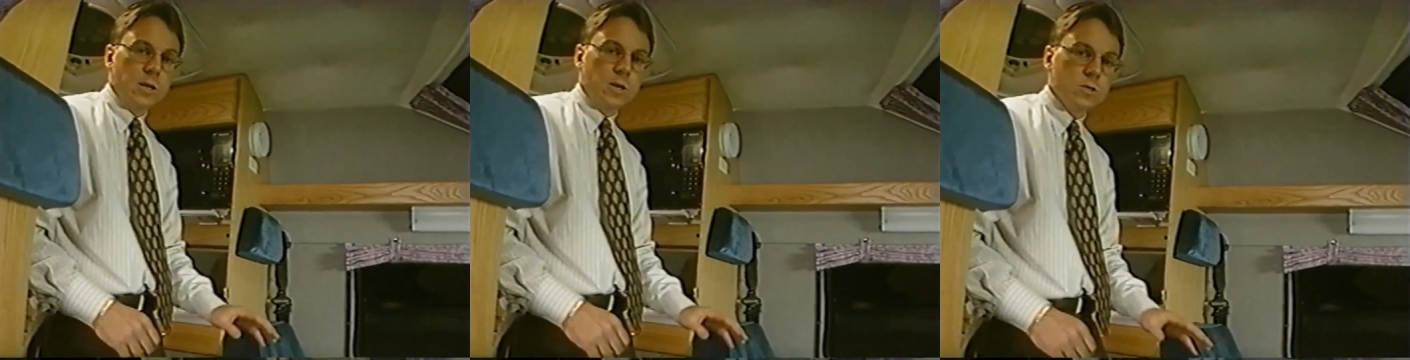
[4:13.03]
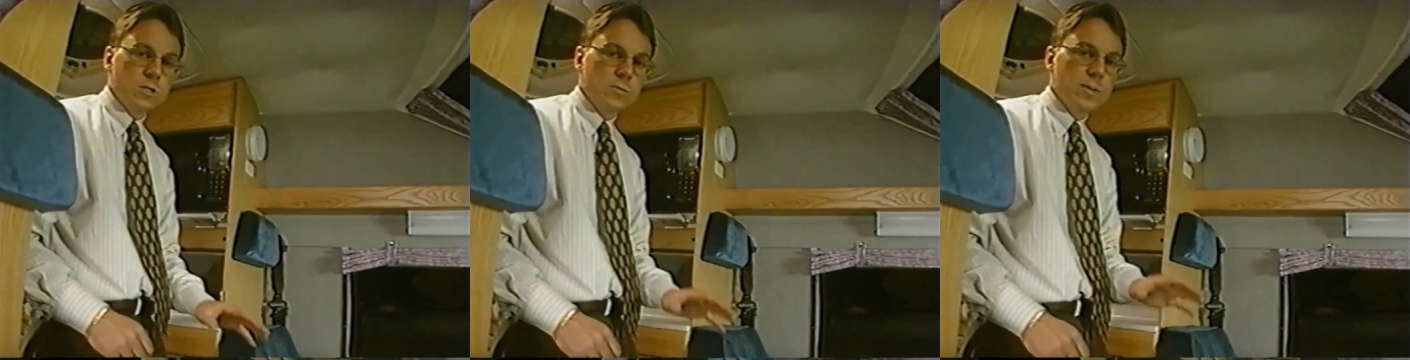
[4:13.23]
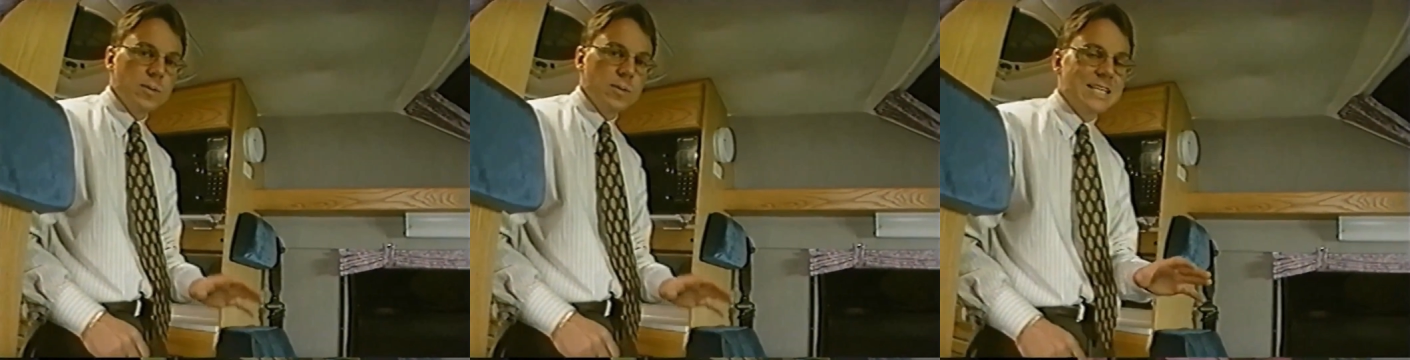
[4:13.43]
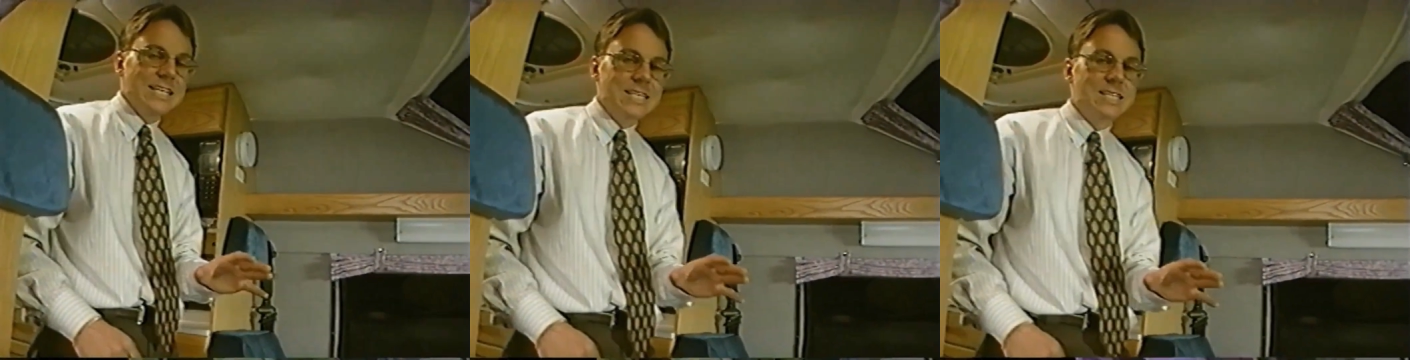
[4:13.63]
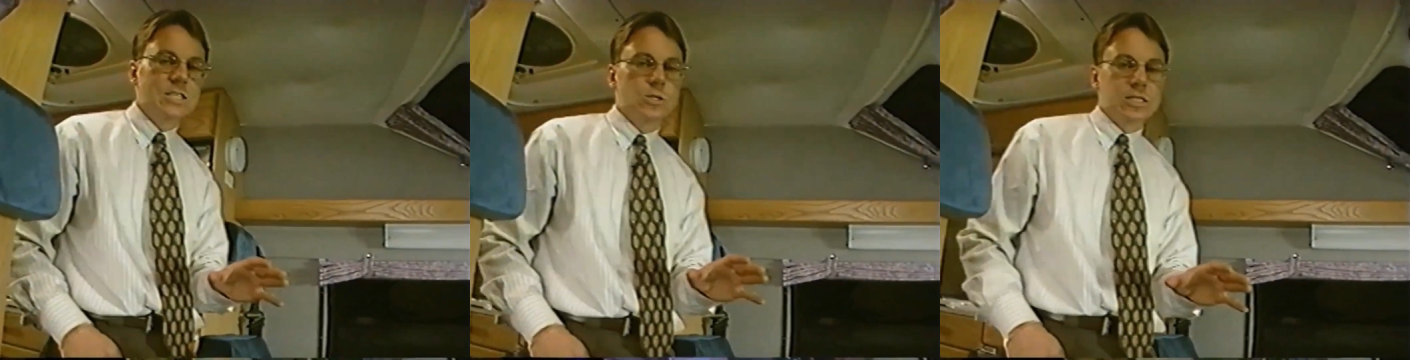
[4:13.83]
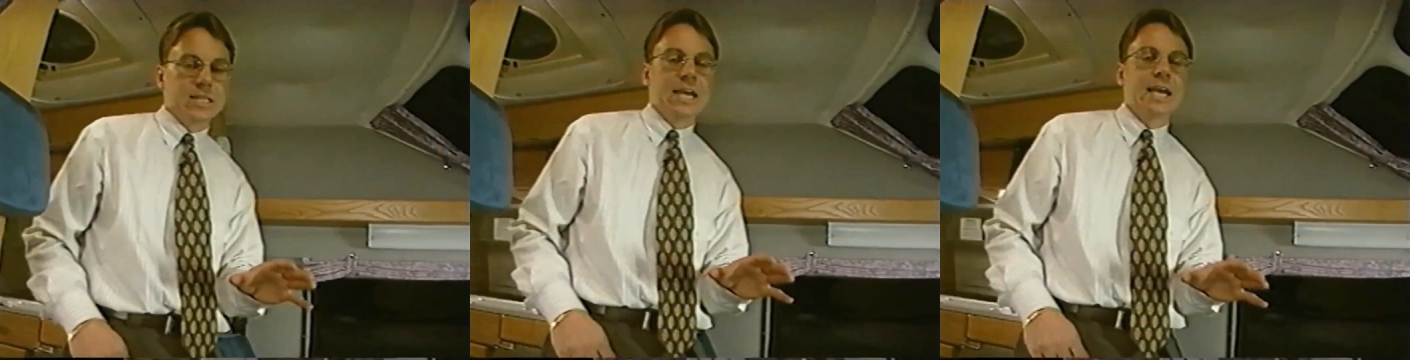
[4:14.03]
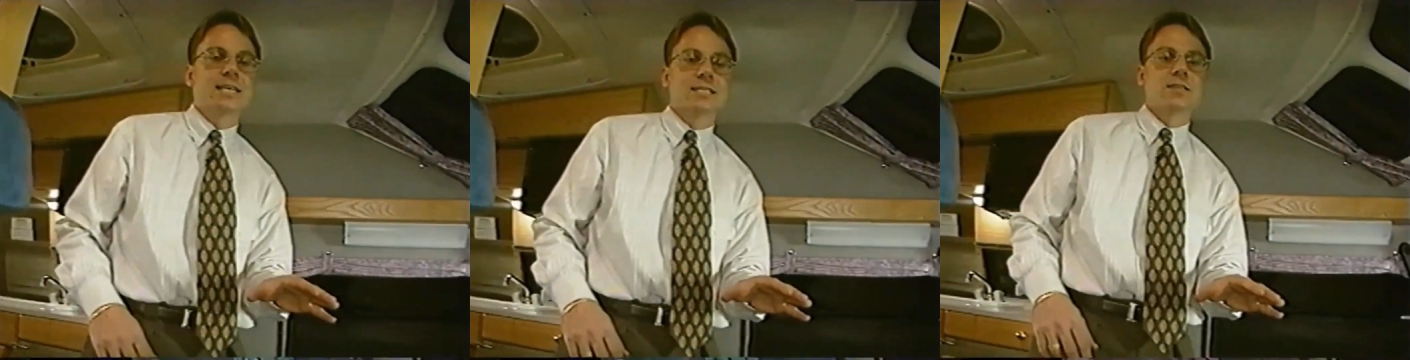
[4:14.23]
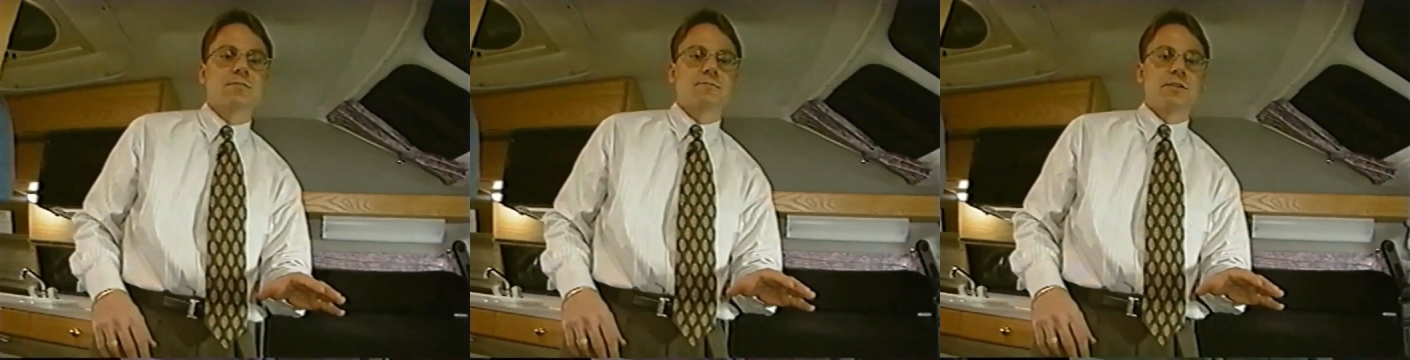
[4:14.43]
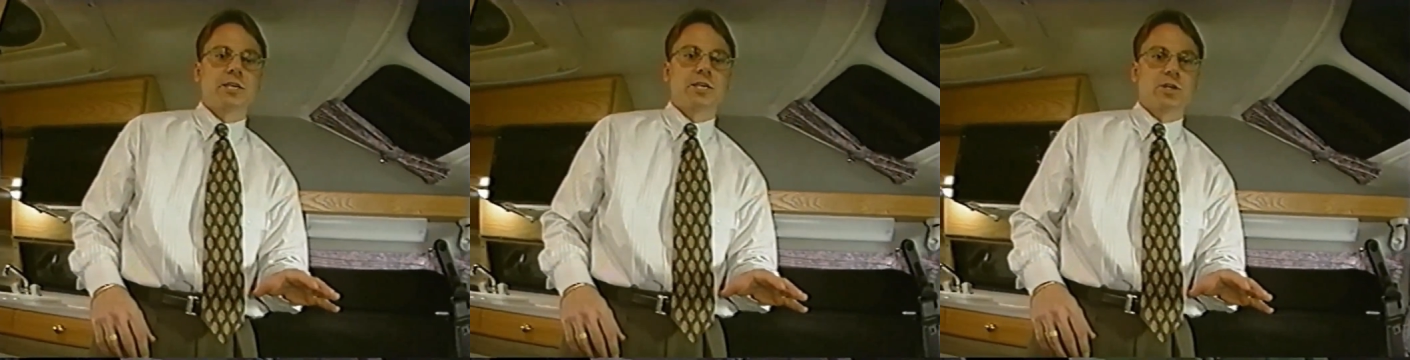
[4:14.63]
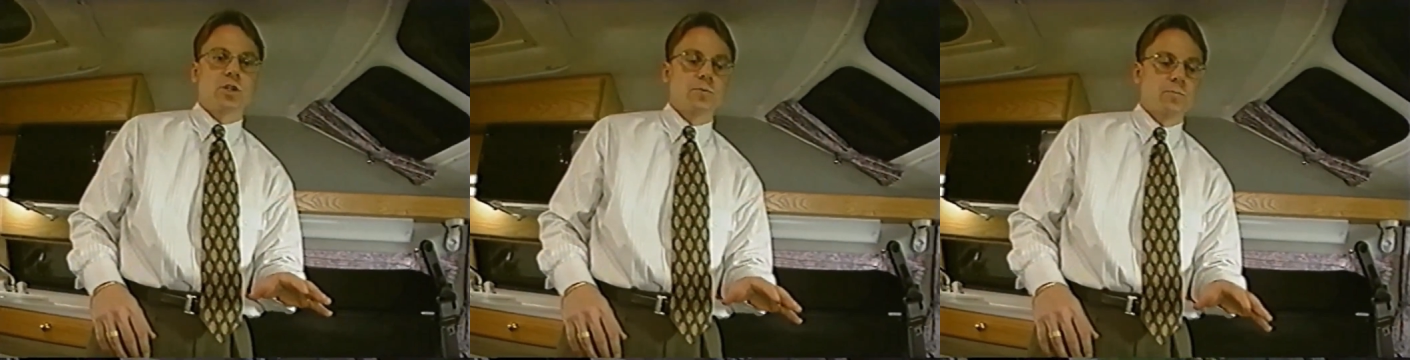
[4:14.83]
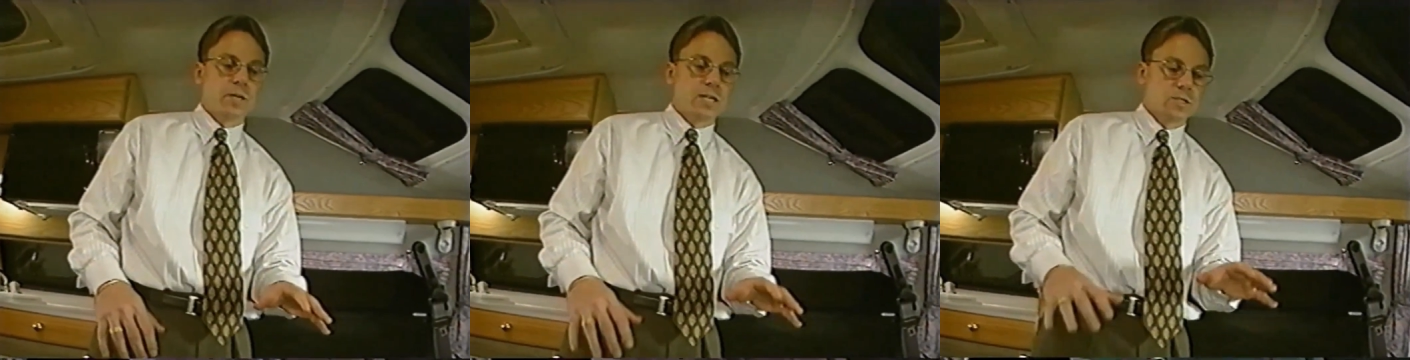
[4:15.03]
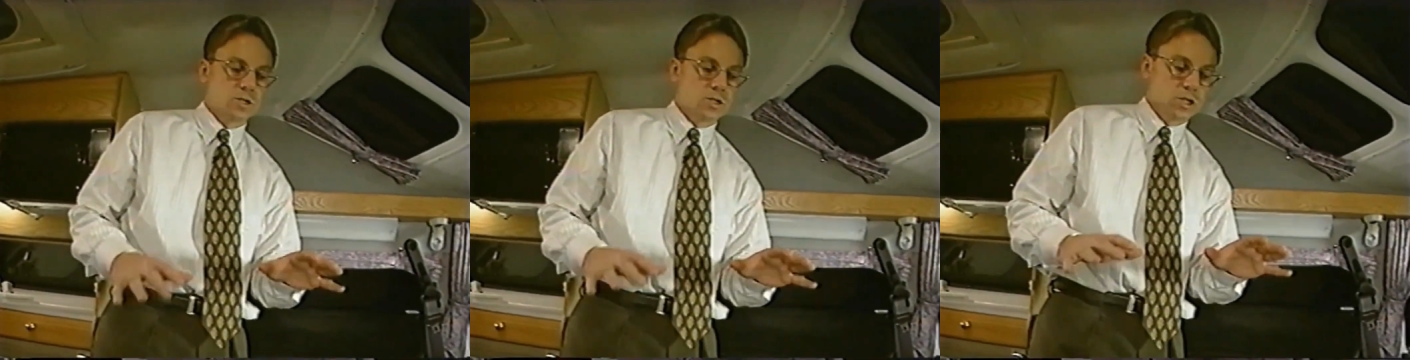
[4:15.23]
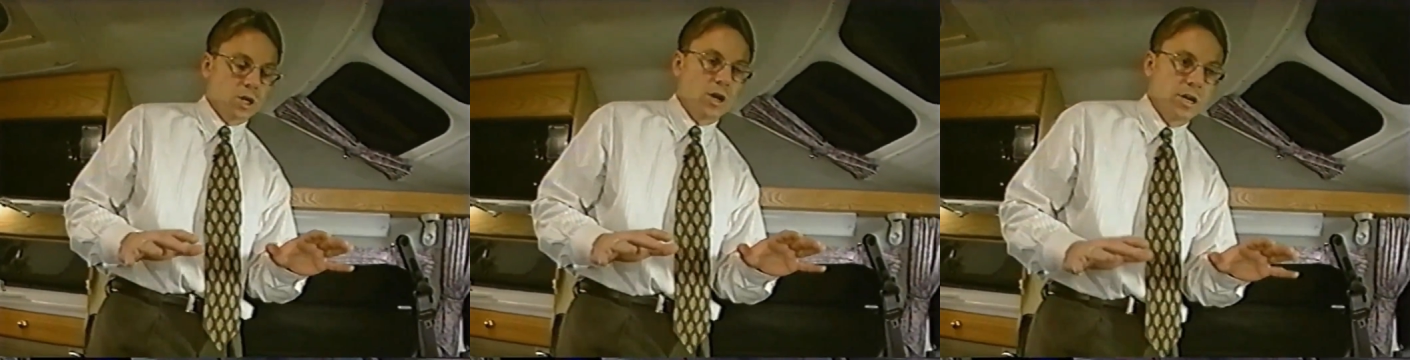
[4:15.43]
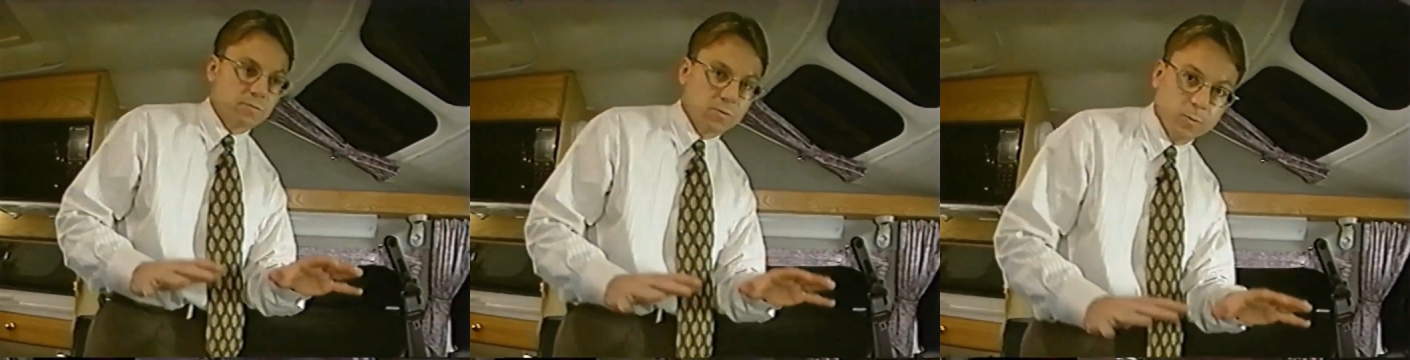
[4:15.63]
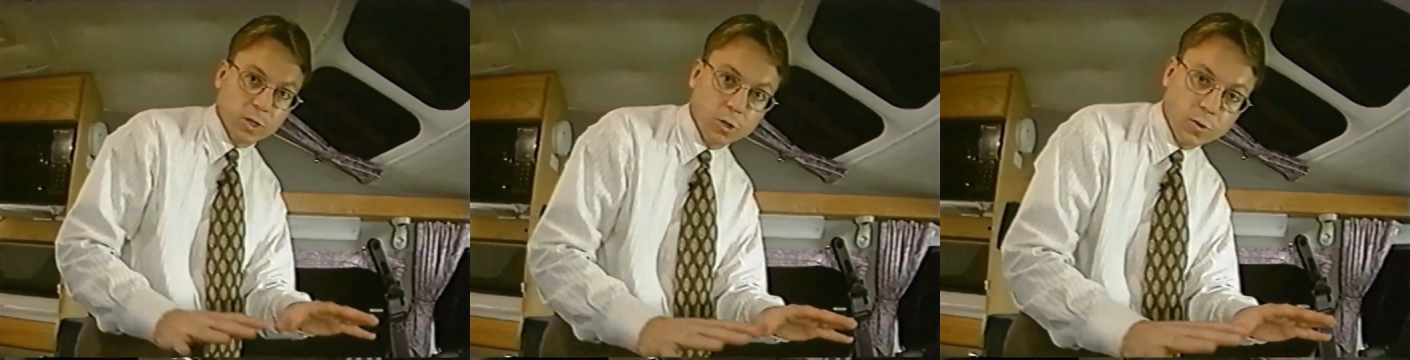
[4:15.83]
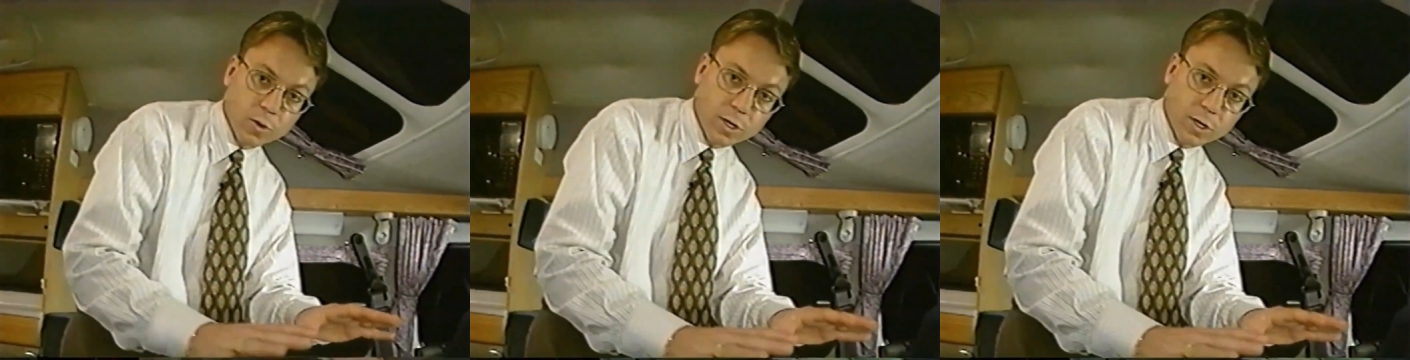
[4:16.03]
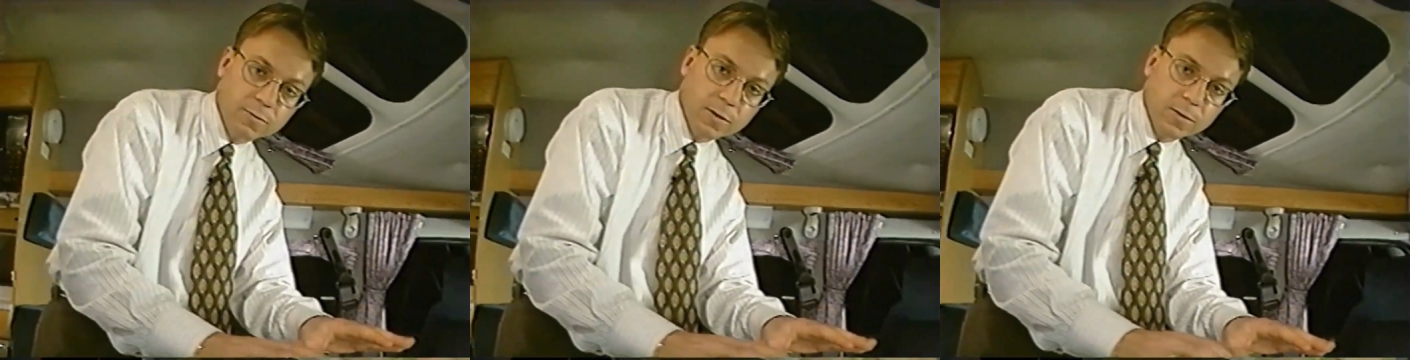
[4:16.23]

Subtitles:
makes it easier to exit the vehicle because you're starting from a lower level.